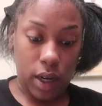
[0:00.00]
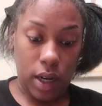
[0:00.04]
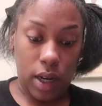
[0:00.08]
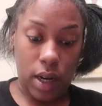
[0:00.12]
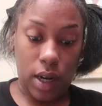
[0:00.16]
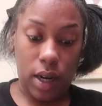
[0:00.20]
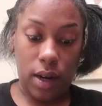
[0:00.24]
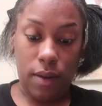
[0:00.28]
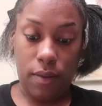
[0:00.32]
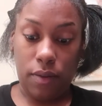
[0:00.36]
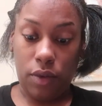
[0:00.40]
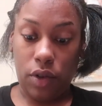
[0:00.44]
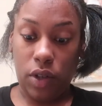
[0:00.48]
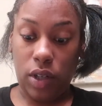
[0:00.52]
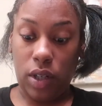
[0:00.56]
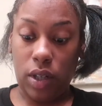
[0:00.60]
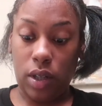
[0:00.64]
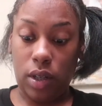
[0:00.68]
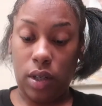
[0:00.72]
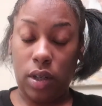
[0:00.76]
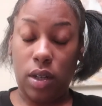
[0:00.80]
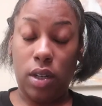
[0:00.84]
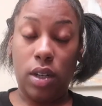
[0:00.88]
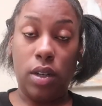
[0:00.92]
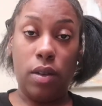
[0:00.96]
and I'm
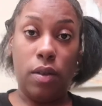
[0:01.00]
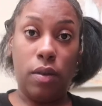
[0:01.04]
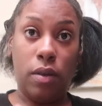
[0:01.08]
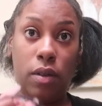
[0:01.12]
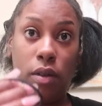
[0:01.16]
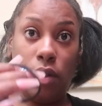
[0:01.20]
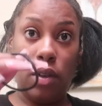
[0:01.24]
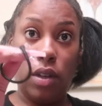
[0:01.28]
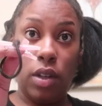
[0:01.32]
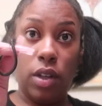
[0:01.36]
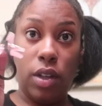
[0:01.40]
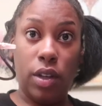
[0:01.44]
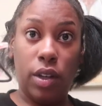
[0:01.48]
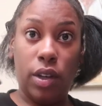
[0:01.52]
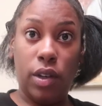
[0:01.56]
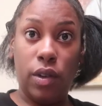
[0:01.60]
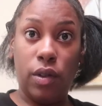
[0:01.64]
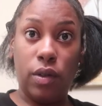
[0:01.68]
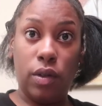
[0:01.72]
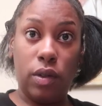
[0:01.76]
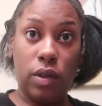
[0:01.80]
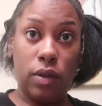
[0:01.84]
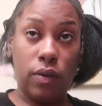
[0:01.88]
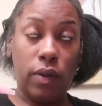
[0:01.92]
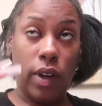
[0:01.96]
just gonna
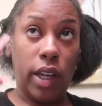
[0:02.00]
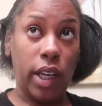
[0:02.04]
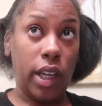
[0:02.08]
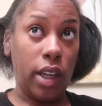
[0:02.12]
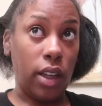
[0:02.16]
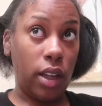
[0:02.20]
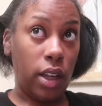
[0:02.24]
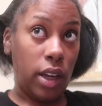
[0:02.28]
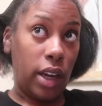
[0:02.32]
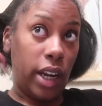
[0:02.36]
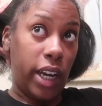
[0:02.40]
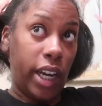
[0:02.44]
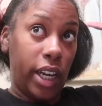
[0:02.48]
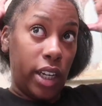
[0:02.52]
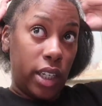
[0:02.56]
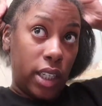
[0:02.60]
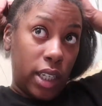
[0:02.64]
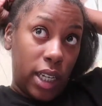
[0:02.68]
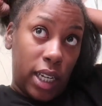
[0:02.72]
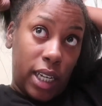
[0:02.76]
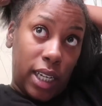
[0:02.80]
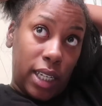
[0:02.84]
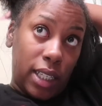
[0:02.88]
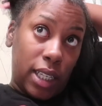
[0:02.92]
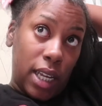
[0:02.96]
use regular hair
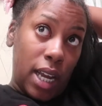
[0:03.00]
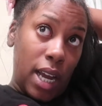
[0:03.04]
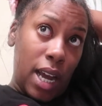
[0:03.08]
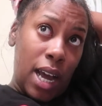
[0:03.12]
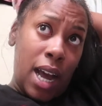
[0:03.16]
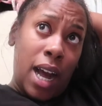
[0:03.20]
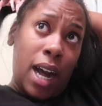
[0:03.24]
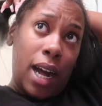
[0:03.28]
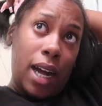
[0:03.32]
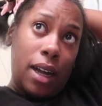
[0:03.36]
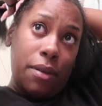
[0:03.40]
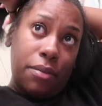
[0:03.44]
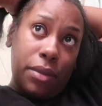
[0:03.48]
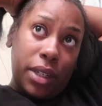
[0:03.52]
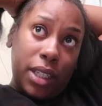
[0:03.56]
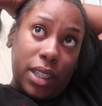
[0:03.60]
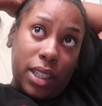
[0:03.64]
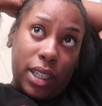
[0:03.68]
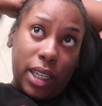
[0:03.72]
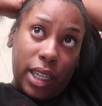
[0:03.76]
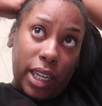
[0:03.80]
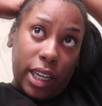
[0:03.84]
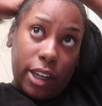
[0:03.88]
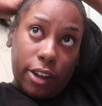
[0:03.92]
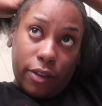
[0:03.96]
ties. I meant
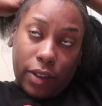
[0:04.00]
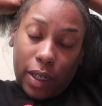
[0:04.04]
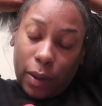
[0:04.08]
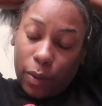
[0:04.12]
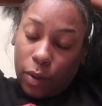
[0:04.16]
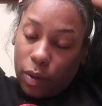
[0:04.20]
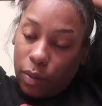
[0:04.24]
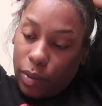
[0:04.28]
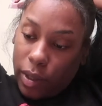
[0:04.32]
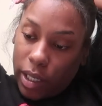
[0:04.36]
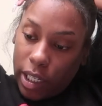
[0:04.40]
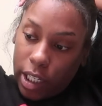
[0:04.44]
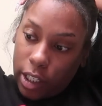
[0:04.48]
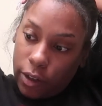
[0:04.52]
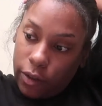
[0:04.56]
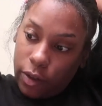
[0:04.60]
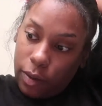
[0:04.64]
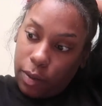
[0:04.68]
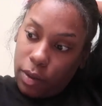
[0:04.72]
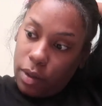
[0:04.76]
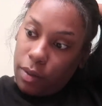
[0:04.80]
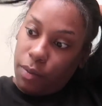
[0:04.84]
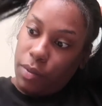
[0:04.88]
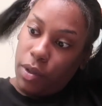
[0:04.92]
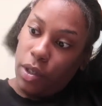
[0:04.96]
to get rubber bands from
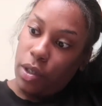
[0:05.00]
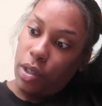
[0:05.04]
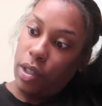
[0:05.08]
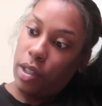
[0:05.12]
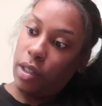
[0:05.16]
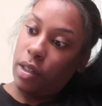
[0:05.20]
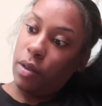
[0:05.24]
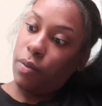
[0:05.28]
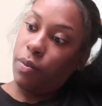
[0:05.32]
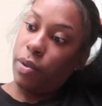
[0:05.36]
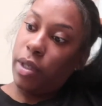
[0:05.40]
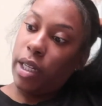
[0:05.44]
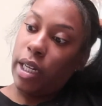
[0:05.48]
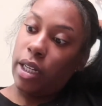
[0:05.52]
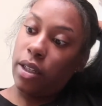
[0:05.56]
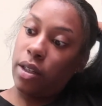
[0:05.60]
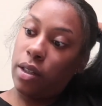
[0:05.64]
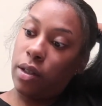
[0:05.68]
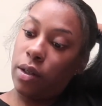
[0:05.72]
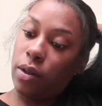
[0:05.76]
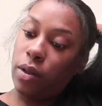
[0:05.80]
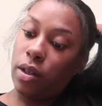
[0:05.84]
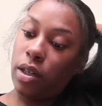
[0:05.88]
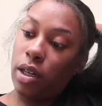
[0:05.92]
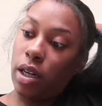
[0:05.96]
the beauty supply
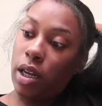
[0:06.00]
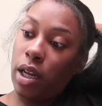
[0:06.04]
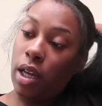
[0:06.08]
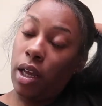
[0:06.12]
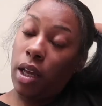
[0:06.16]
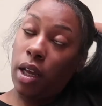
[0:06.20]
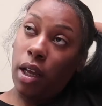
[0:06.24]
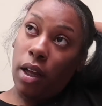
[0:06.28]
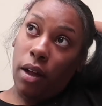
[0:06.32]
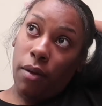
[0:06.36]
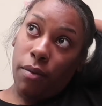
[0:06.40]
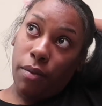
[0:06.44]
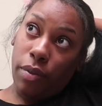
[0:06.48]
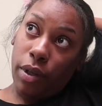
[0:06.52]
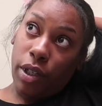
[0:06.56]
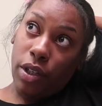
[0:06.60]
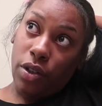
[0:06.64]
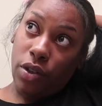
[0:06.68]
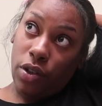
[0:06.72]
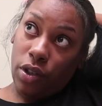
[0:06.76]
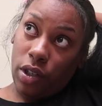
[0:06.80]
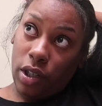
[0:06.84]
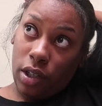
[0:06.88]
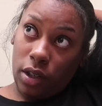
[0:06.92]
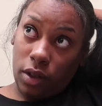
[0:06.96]
store, but
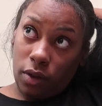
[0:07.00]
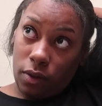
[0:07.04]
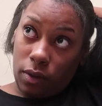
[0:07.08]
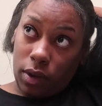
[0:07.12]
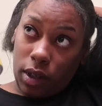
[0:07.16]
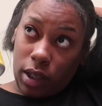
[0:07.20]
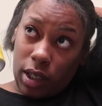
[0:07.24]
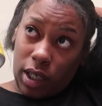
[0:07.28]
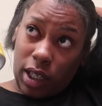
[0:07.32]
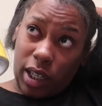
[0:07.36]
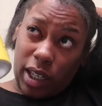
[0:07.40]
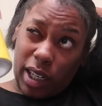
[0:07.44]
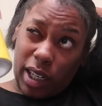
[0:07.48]
genuinely